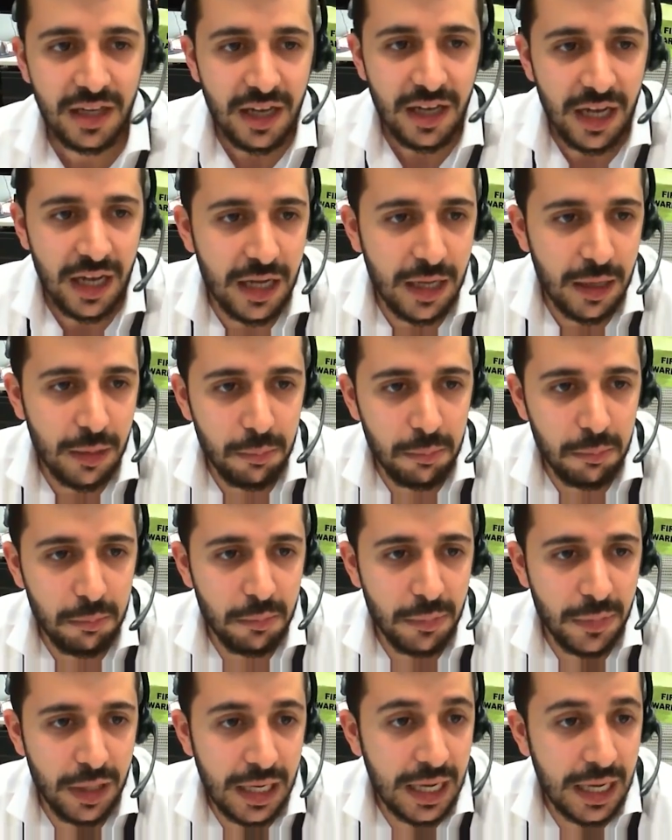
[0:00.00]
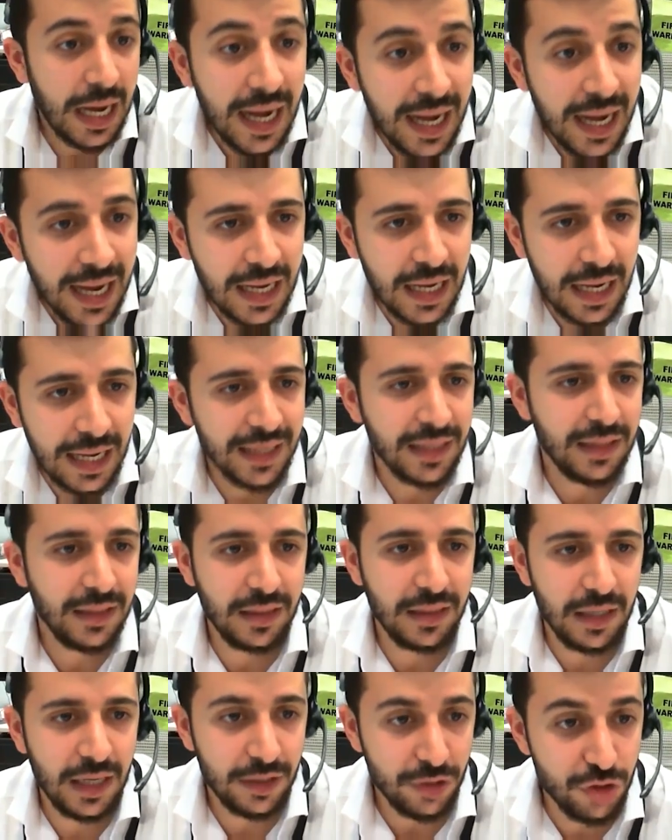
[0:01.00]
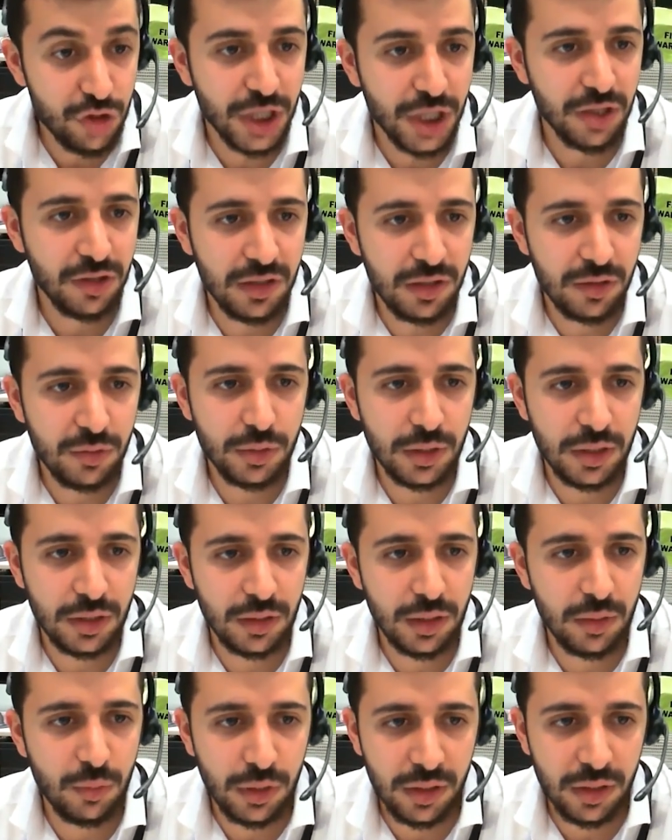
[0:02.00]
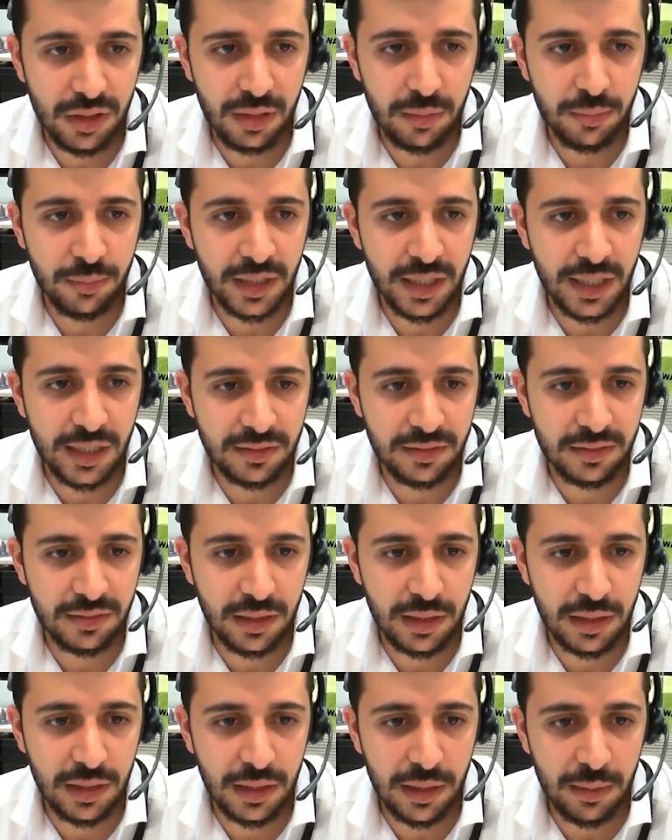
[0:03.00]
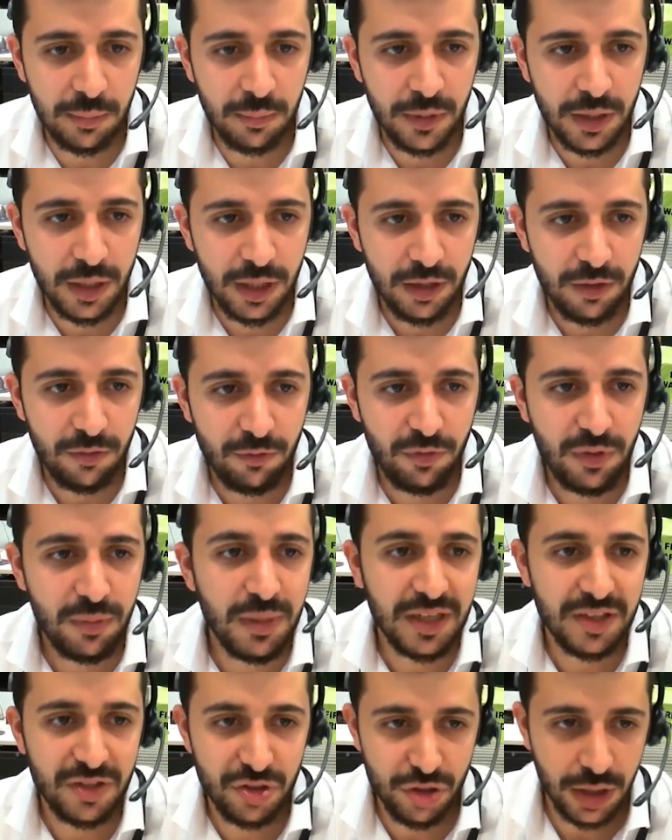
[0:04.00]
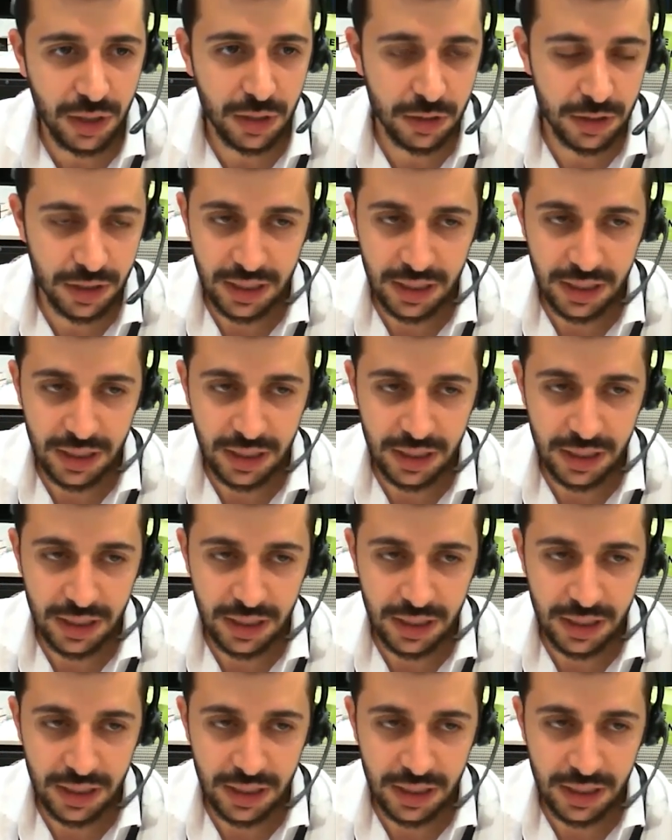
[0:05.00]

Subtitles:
I generally do agree with him that we may struggle.